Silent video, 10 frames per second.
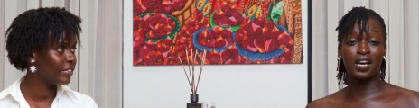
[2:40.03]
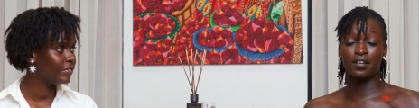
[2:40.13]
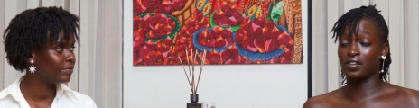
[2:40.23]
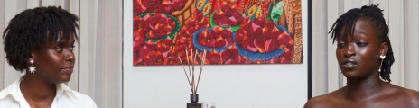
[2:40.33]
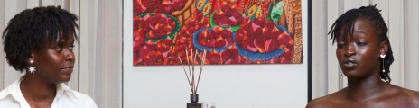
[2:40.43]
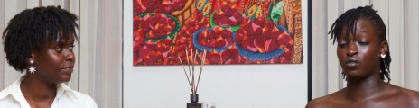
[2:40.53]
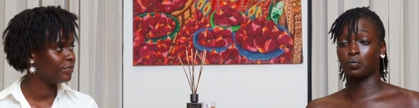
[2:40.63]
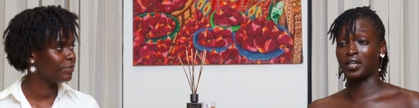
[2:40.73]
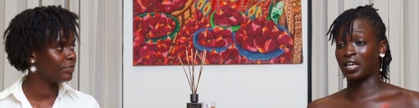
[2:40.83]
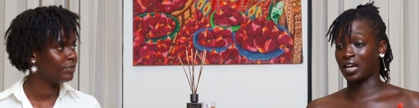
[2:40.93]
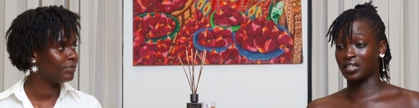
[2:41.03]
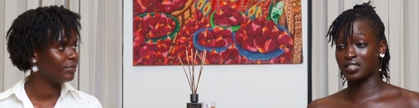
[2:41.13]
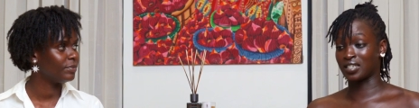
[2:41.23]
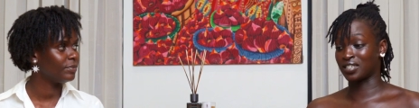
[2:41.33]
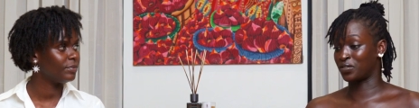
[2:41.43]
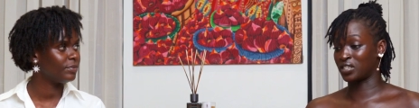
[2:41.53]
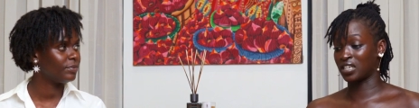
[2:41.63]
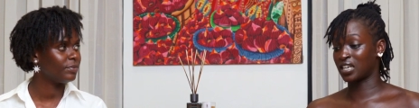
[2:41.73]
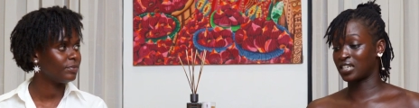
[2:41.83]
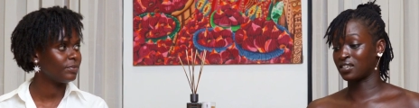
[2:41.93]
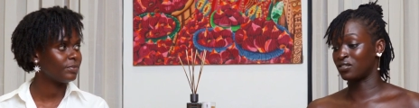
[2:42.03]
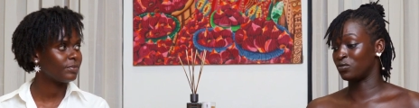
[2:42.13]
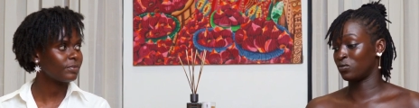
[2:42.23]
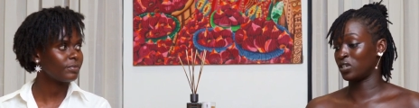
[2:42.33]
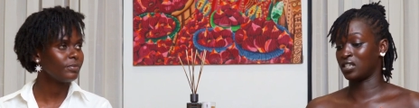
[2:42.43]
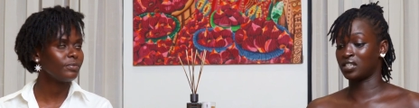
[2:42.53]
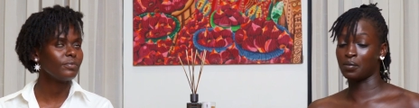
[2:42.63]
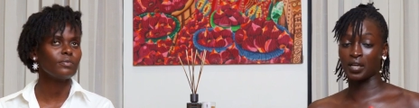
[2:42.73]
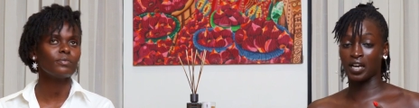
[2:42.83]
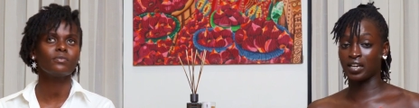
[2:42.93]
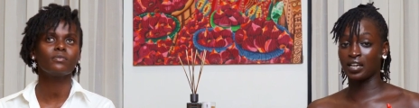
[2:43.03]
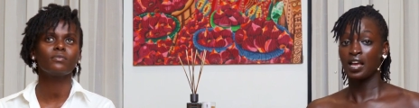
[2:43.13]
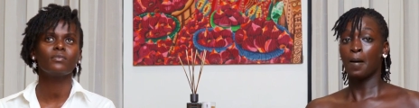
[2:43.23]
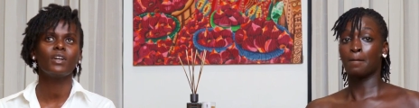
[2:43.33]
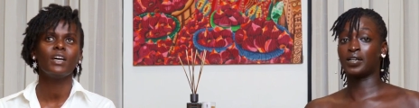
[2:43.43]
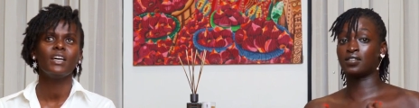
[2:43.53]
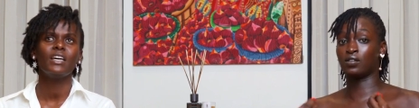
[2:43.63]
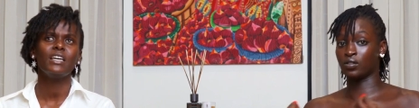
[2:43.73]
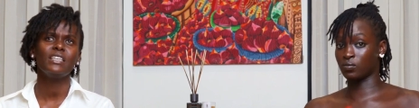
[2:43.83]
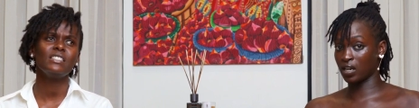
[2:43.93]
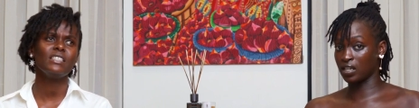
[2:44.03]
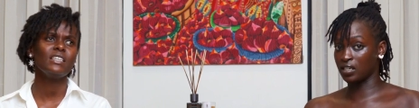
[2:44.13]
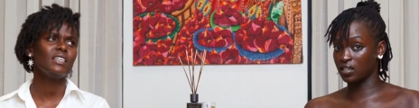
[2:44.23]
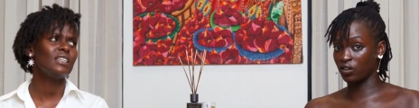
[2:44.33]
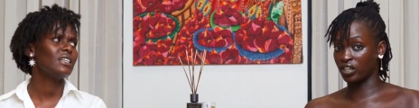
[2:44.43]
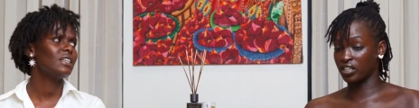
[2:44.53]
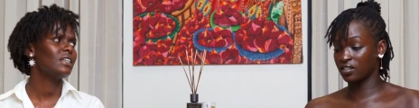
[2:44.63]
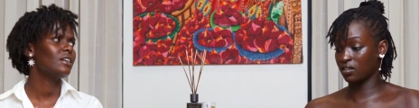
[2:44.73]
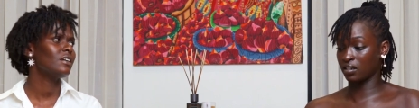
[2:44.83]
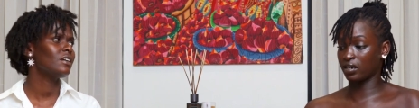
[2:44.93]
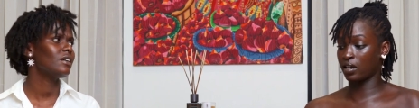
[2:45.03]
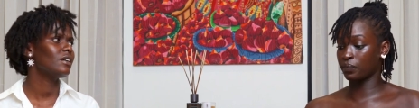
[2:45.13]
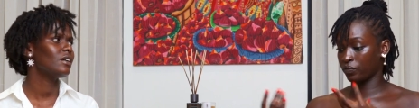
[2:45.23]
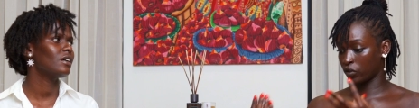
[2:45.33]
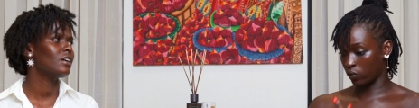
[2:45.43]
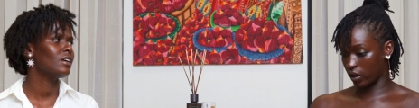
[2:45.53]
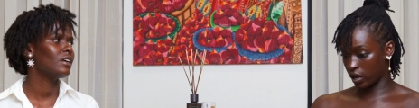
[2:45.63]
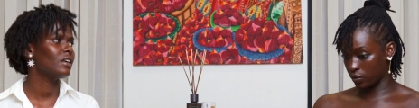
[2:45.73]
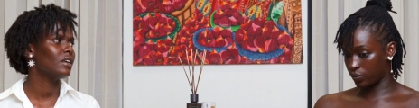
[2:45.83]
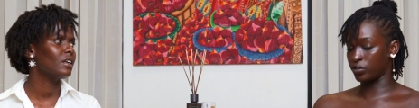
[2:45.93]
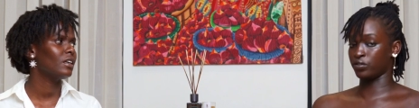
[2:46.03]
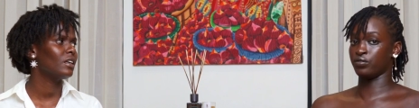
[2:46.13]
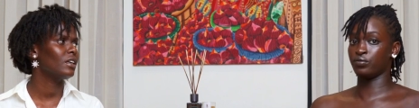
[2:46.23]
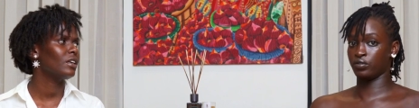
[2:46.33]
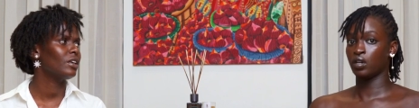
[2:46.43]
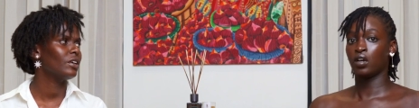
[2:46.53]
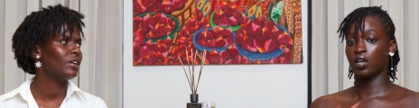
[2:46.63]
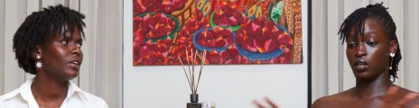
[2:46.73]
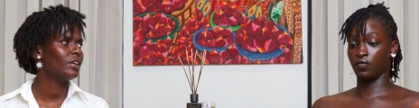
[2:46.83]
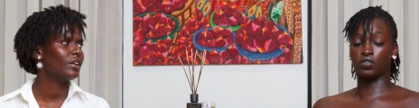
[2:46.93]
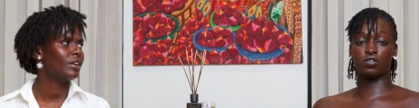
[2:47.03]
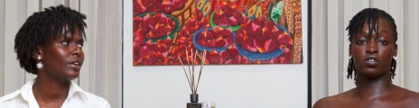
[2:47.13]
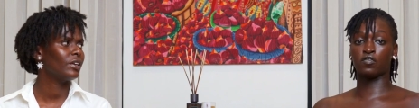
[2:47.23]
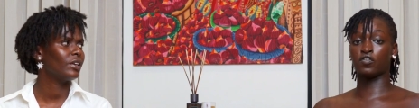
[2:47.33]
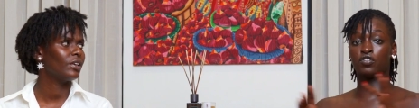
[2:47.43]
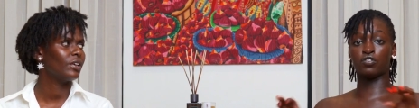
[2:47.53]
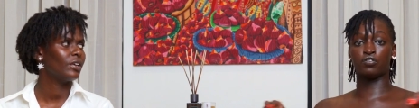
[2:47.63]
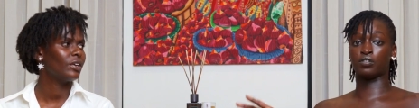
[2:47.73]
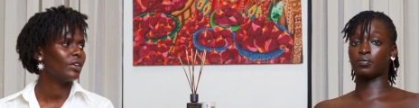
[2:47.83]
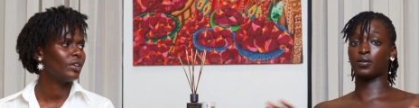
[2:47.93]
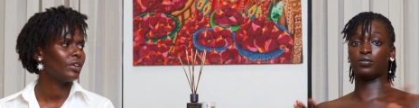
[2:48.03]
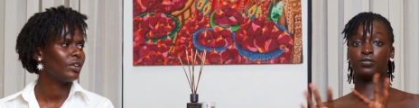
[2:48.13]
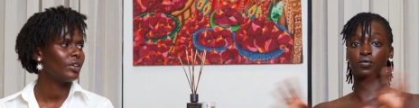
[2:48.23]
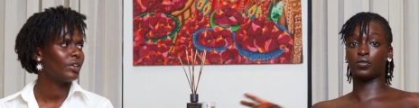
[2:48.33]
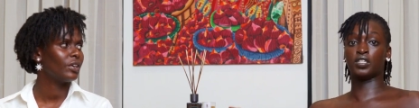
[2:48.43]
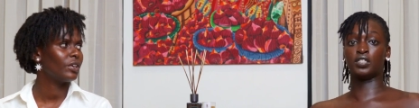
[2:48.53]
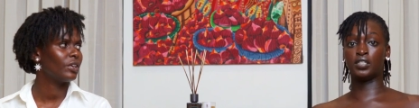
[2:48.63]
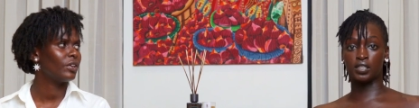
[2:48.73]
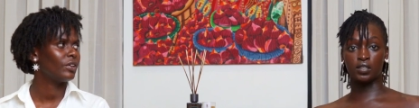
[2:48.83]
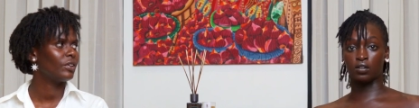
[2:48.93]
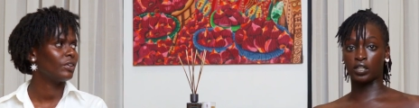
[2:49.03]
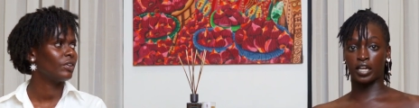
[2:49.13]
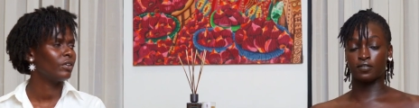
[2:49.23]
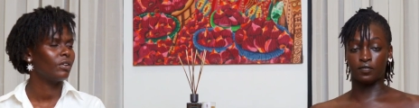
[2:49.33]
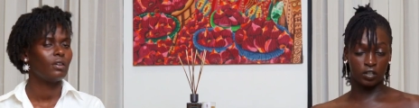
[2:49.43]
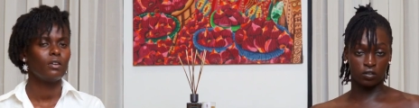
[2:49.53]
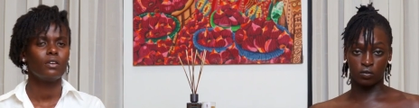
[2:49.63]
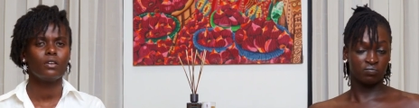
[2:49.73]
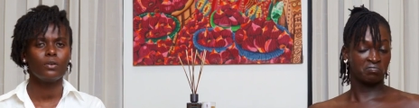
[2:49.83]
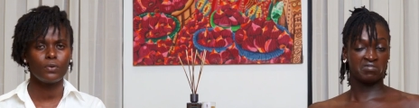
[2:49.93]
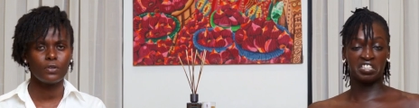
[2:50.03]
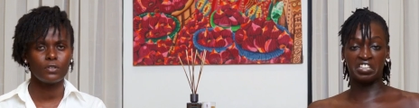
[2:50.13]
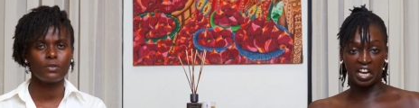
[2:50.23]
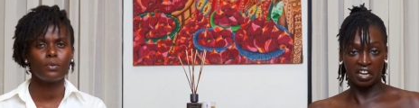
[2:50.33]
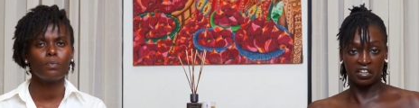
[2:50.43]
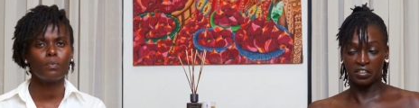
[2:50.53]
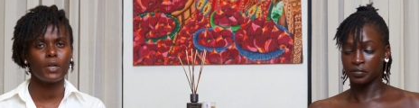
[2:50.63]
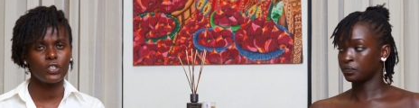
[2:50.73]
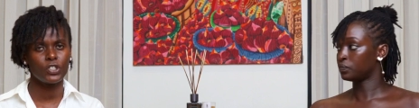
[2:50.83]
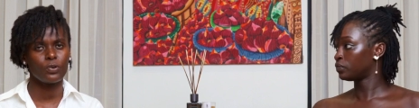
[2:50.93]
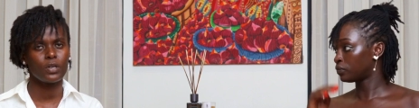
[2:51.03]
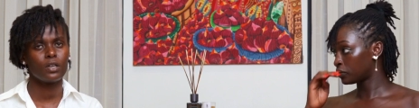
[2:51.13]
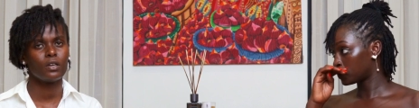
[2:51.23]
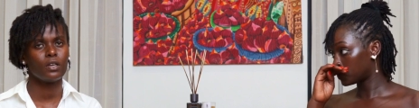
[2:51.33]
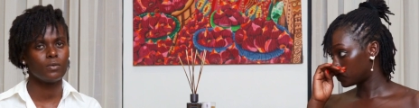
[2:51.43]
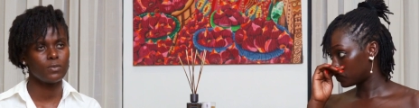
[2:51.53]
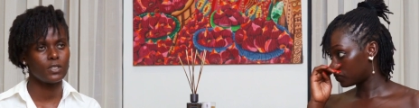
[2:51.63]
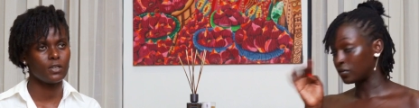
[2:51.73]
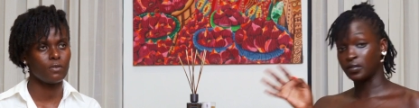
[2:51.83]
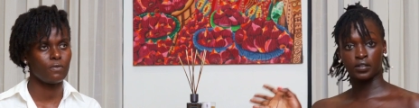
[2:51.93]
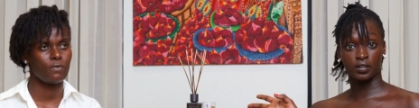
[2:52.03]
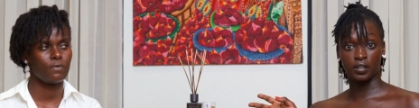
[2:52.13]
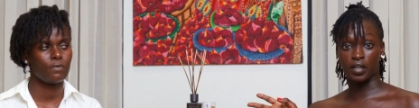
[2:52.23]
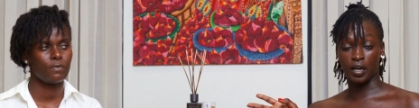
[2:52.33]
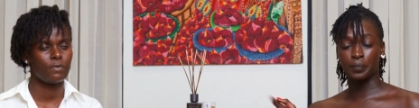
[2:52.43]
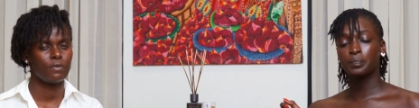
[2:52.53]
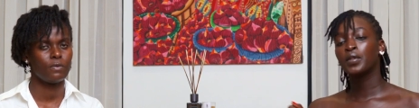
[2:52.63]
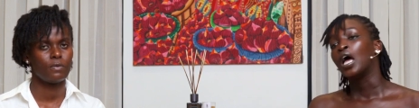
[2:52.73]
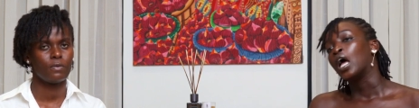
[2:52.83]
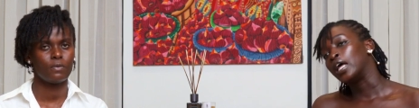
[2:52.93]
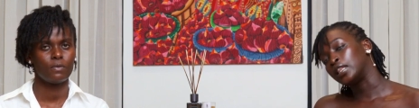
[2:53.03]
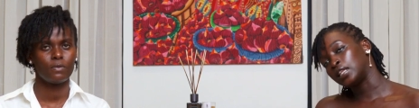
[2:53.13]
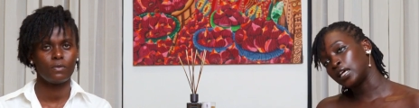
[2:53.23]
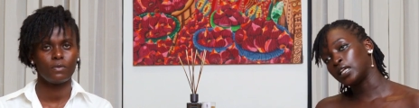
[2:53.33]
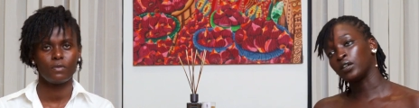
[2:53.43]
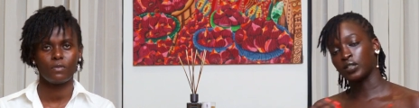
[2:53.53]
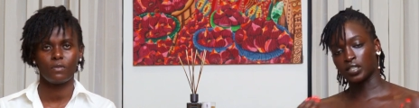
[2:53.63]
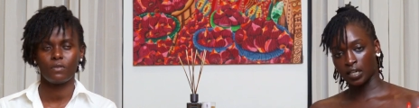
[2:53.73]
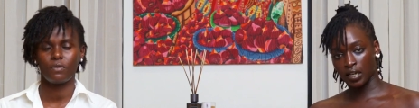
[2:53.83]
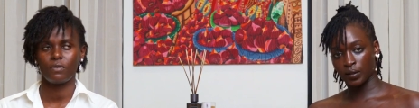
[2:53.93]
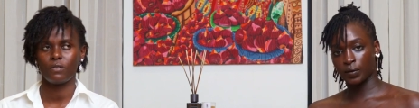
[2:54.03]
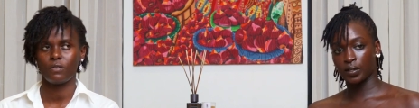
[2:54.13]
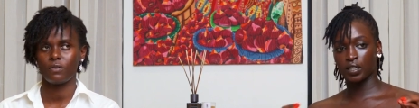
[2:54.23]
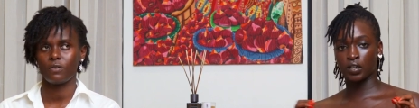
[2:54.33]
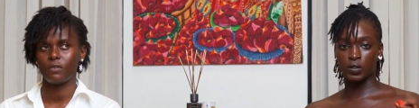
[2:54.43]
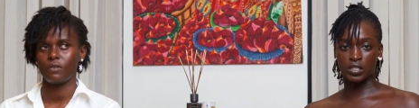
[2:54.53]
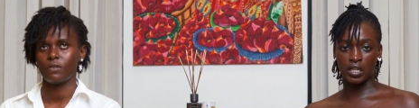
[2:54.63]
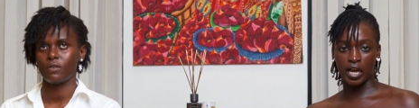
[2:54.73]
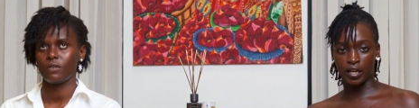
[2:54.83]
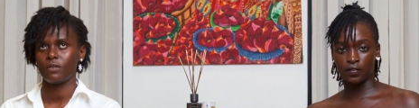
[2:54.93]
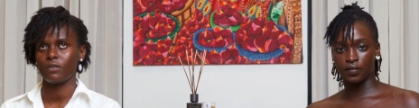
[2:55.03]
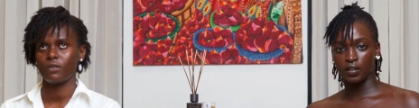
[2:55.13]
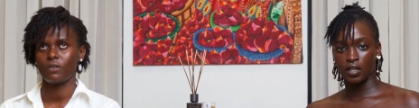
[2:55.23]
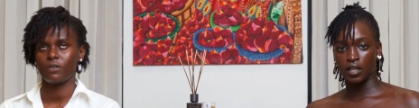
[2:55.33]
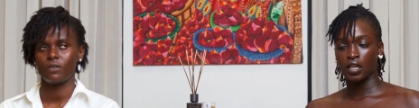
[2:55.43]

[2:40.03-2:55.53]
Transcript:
Speaker 1: been having so many antics recently at Asijuni Semegani. But there was one he mm-hmm. did on Instagram where he was nude. If you saw the video, you remember you know what he did on that video. He was Yuck. pleasuring himself. Yeah. And then there was another one, he was live